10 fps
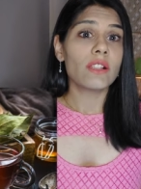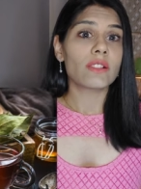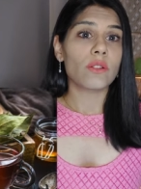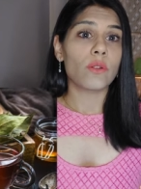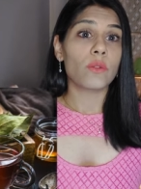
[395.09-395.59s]

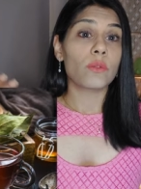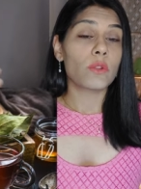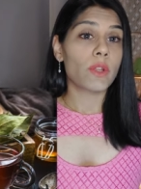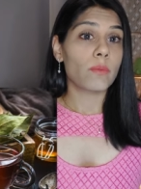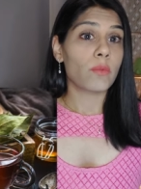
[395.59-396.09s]
So
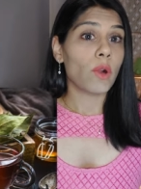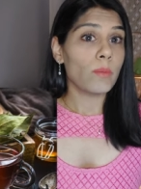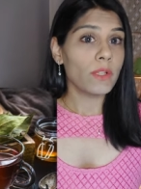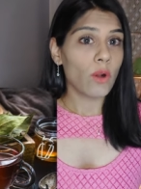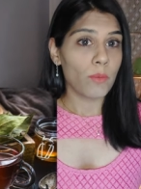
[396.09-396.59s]
you can
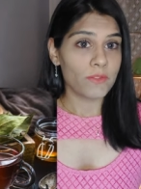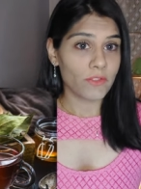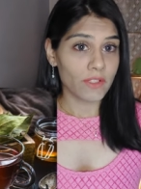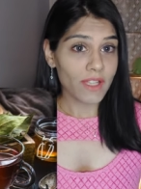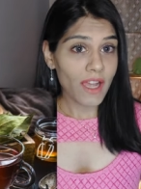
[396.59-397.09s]
probably opt
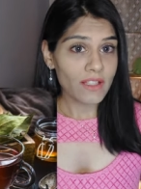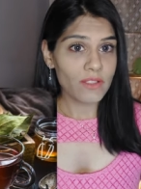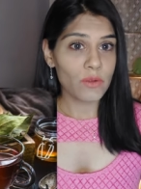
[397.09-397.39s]
for that.